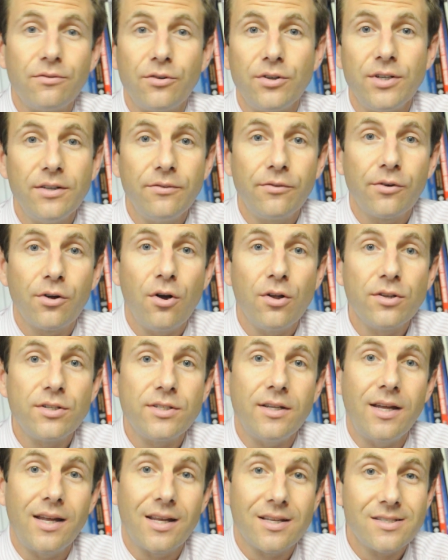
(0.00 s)
or difficult
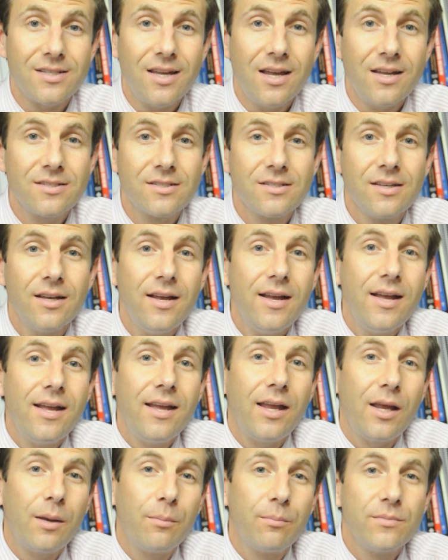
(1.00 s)
to access
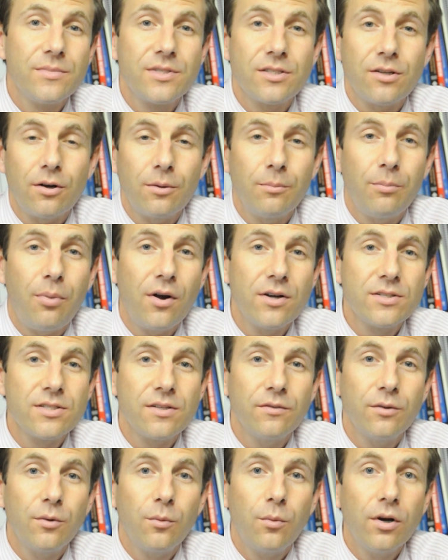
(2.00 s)
in certain parts
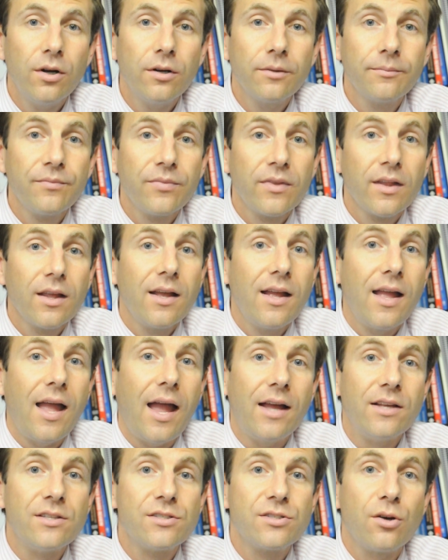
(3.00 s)
of the world,
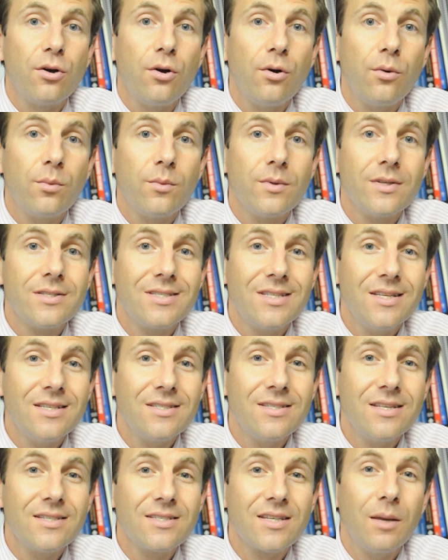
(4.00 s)
and so
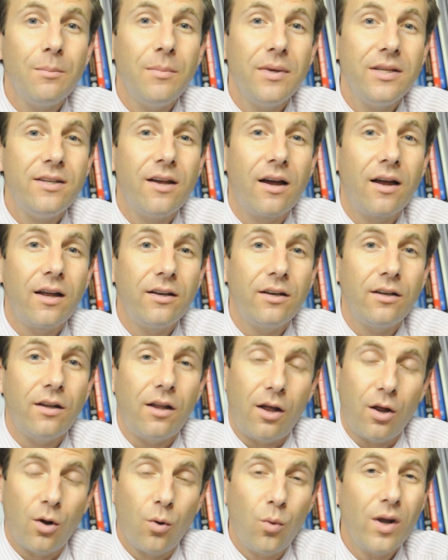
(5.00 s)
since this can be done
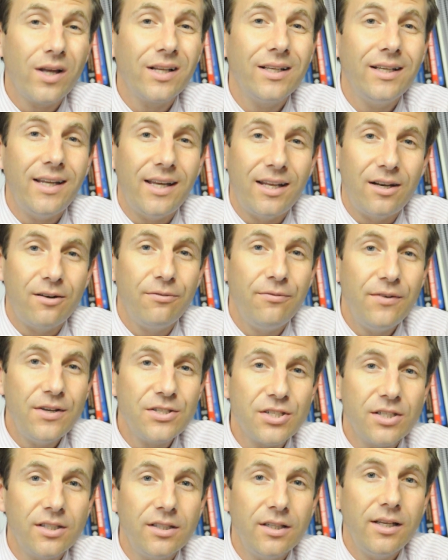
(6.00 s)
uh, quickly and
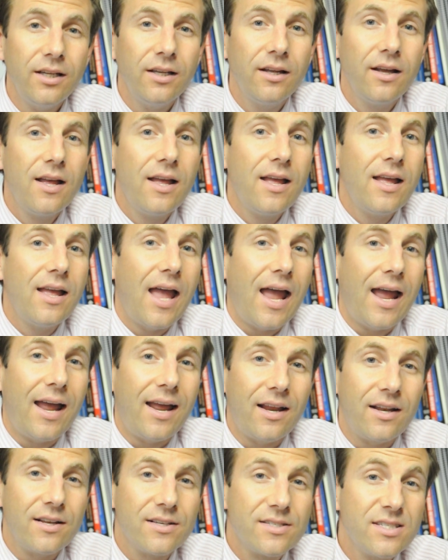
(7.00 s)
efficiently
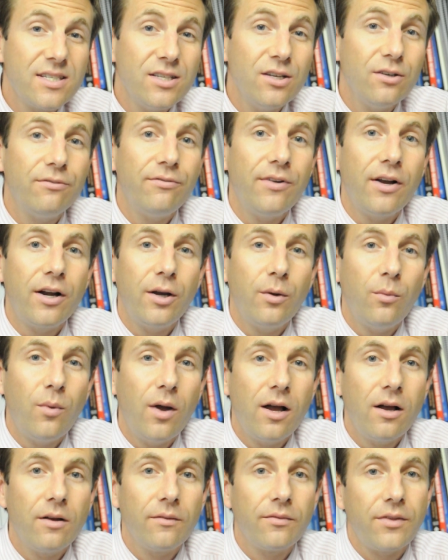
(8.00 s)
and seal very
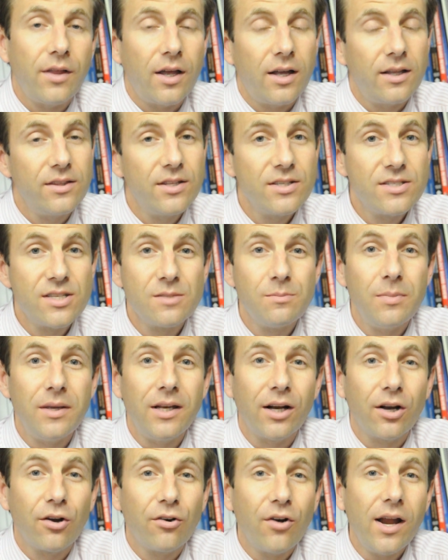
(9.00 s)
well, uh, this has been
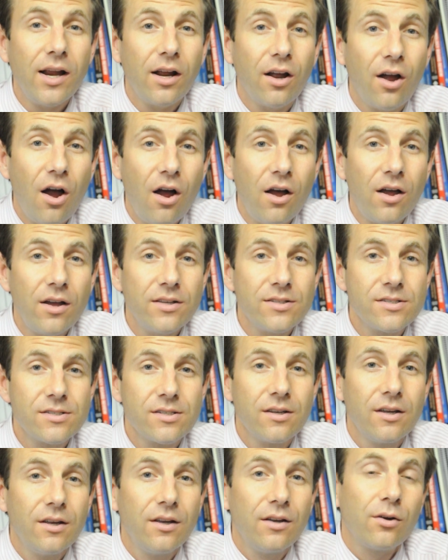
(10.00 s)
a great cause,
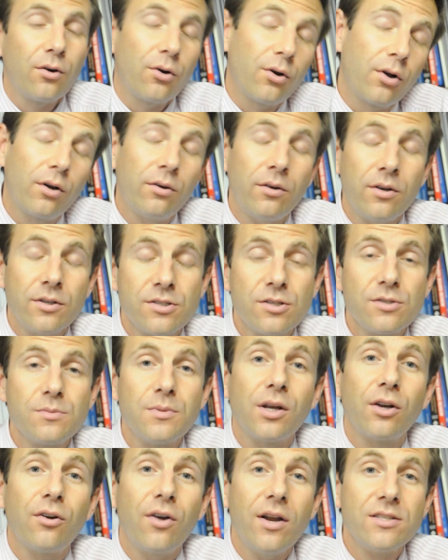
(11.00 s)
or excuse me,
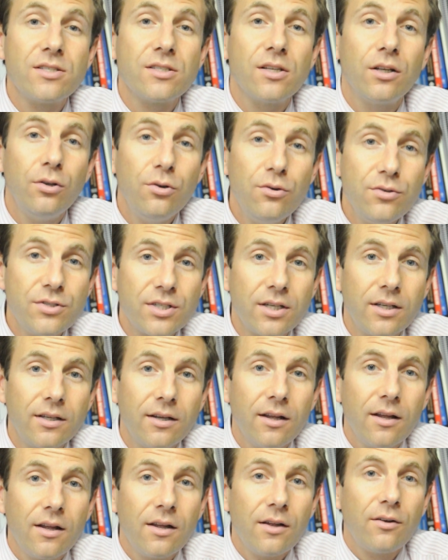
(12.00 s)
a great solution
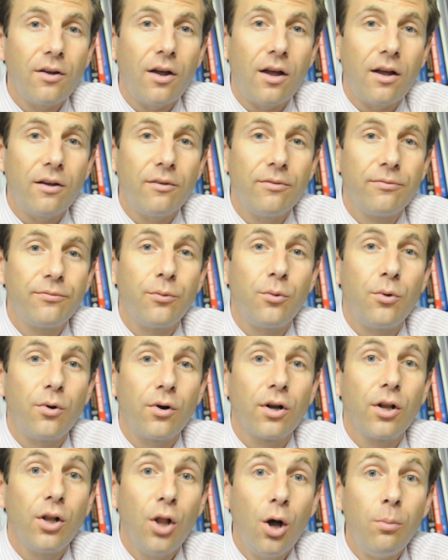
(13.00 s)
uh,
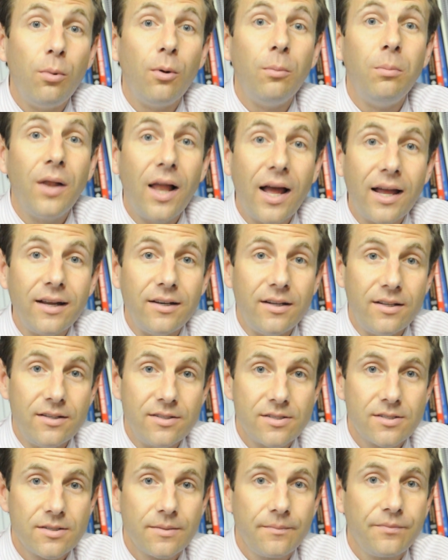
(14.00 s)
for global
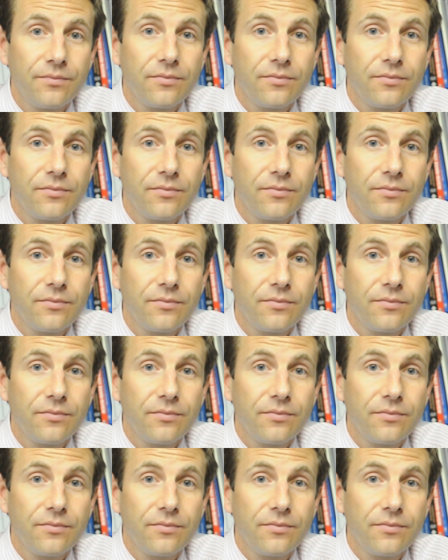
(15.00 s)
blindness.